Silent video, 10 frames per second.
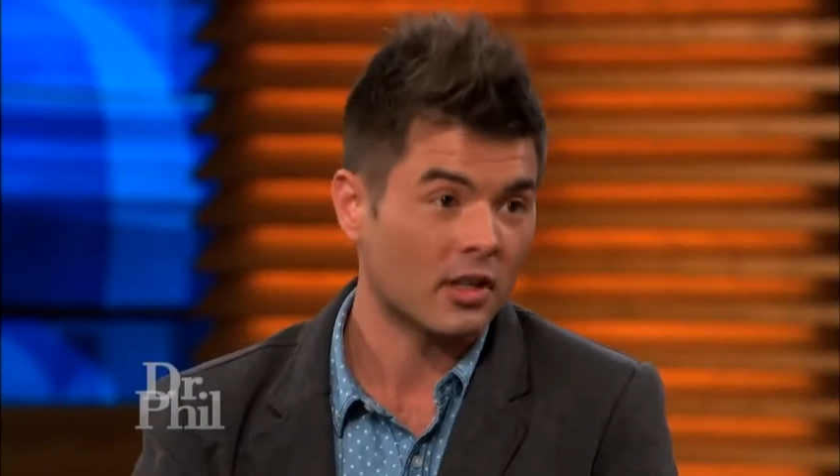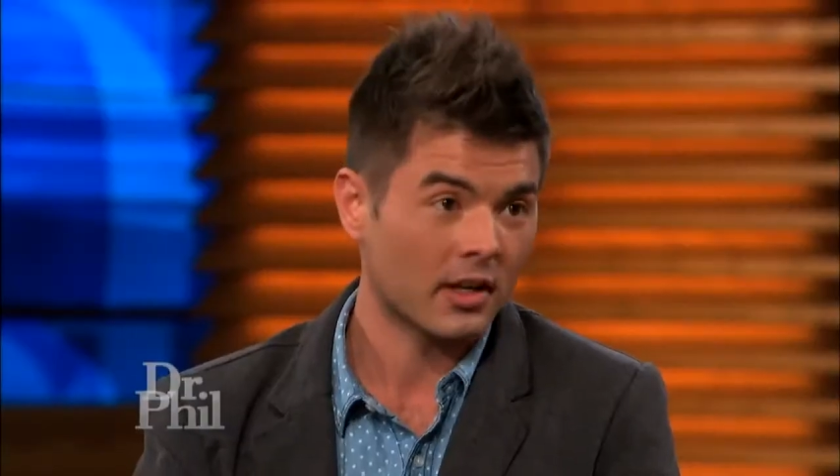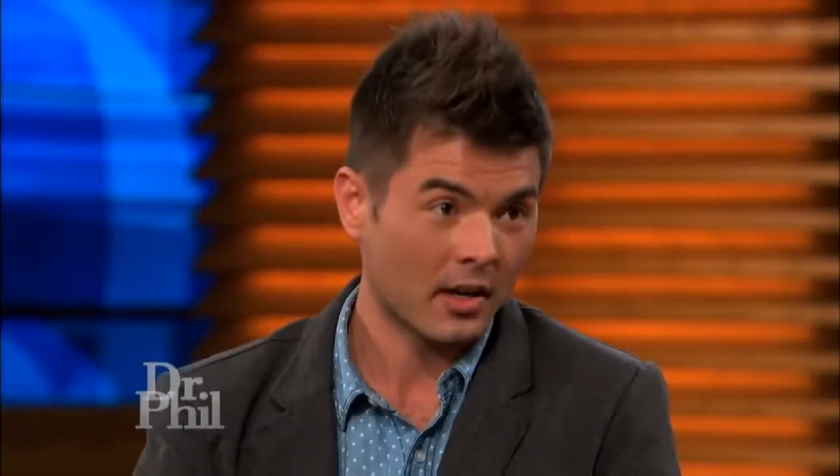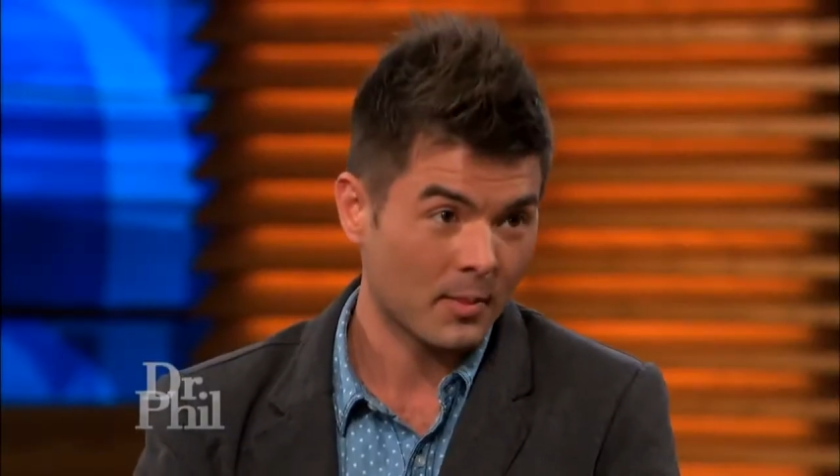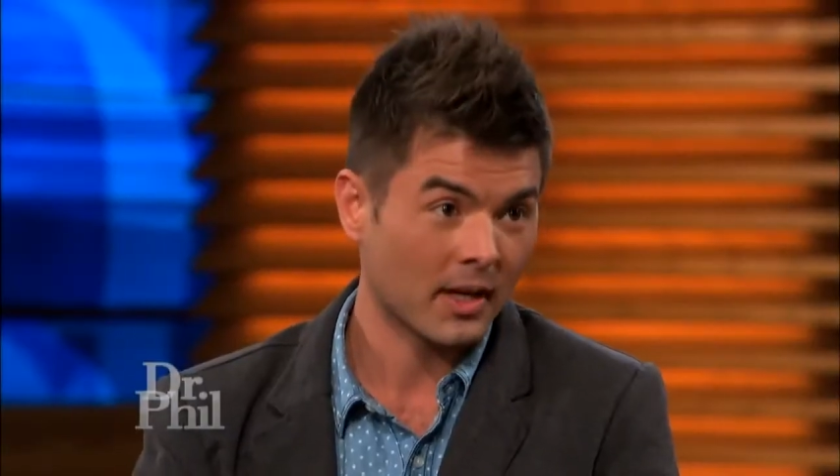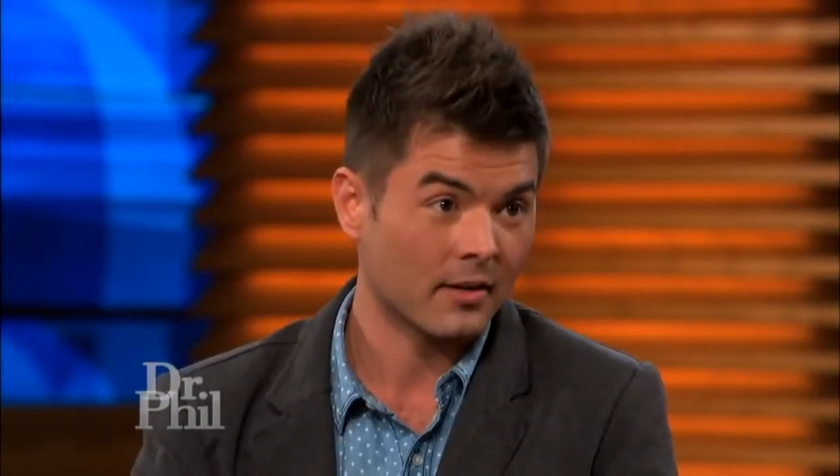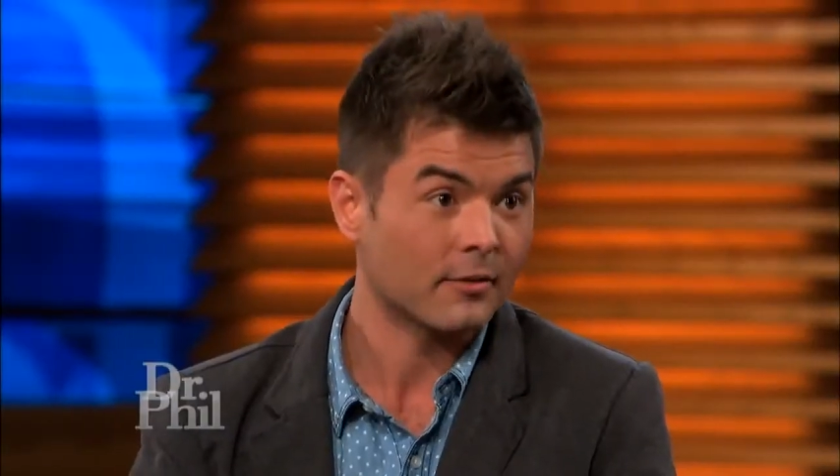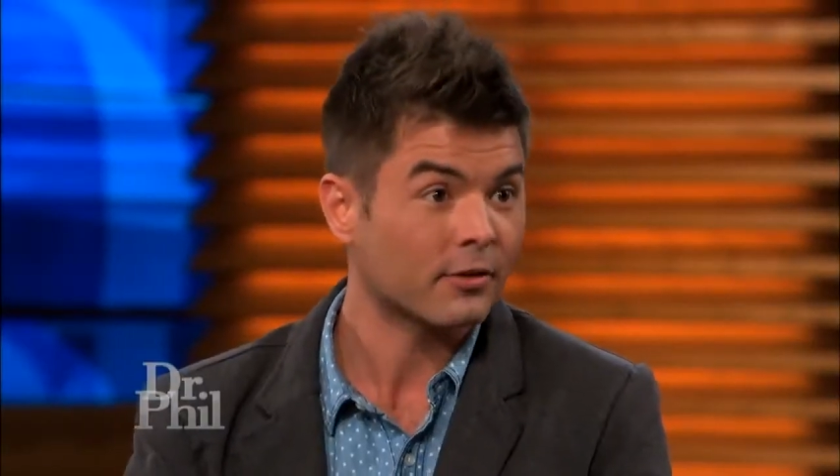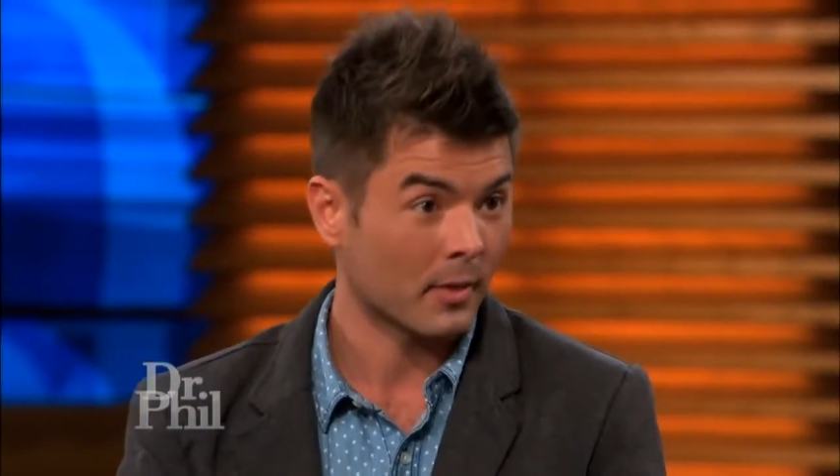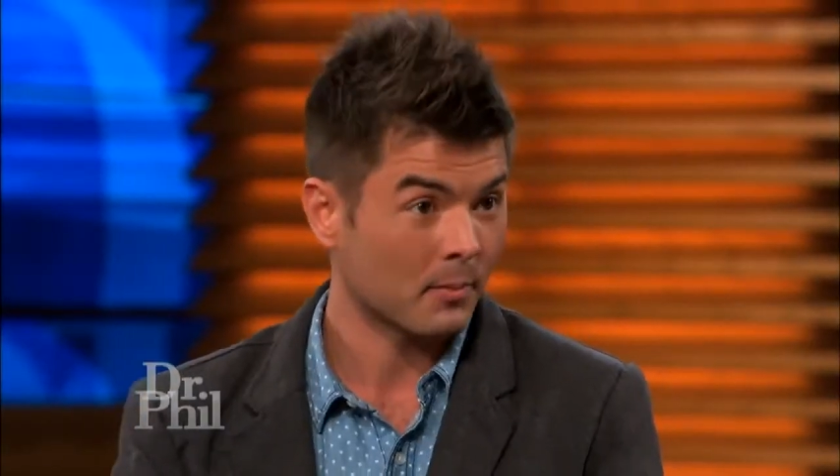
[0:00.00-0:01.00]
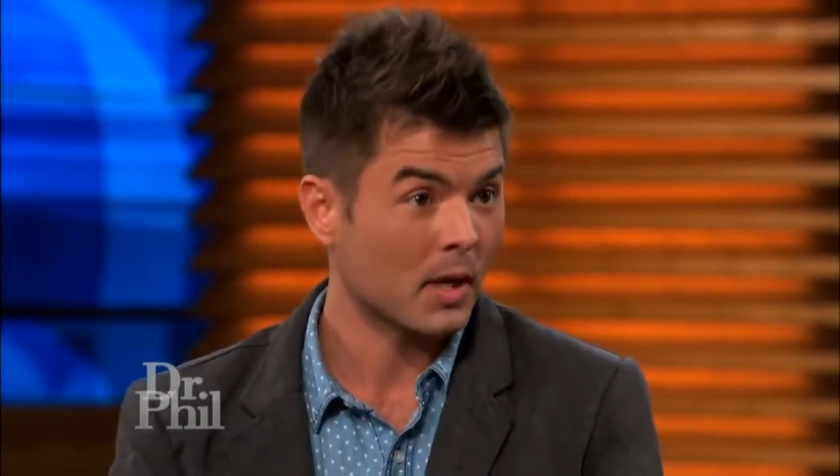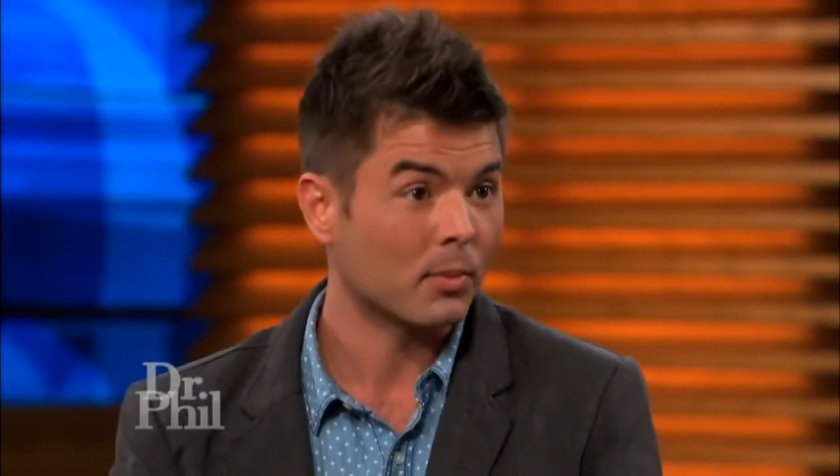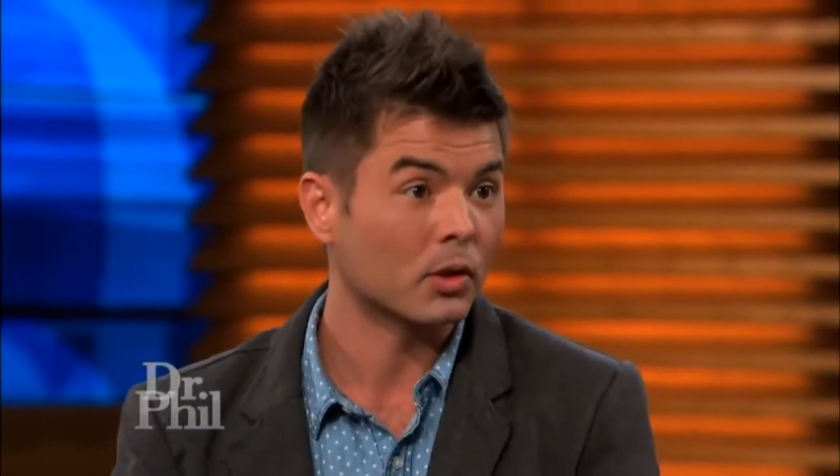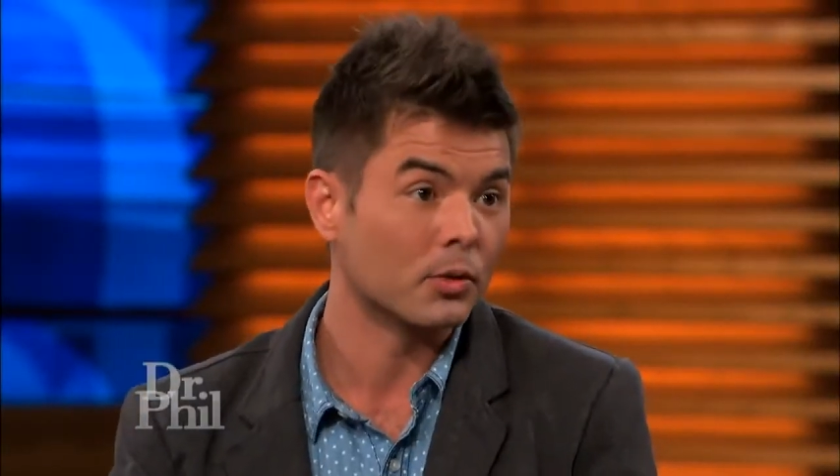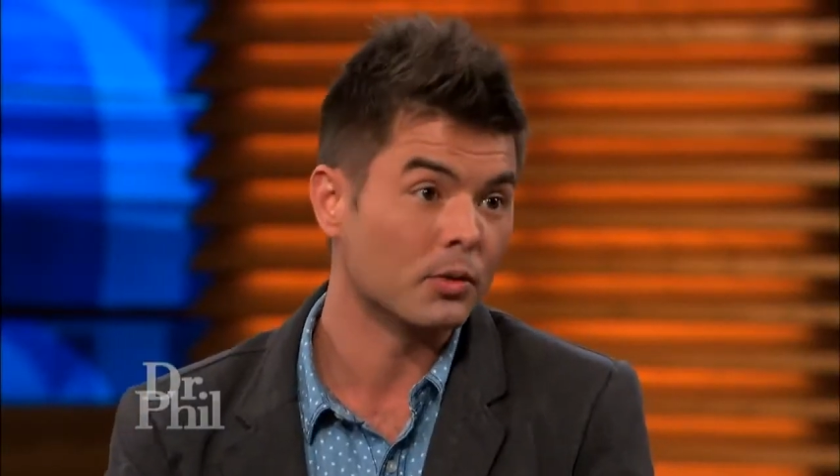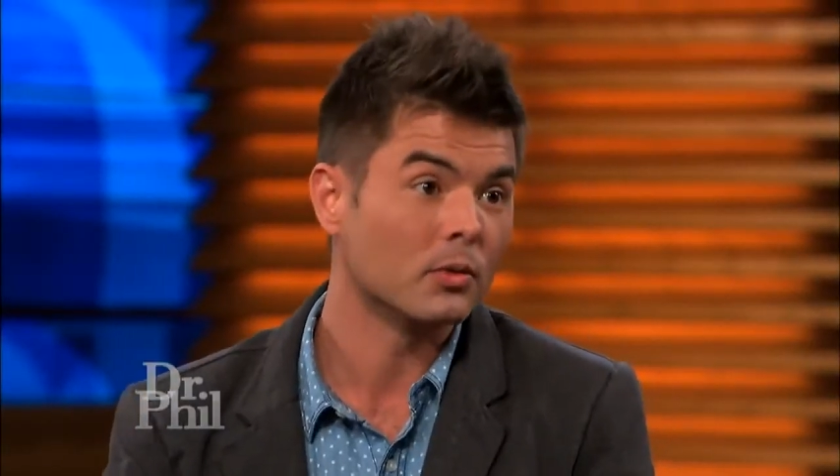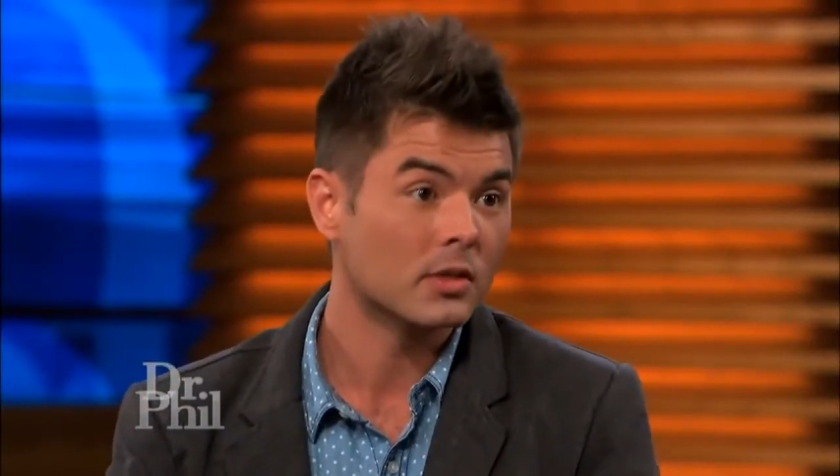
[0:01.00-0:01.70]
started coming in from people who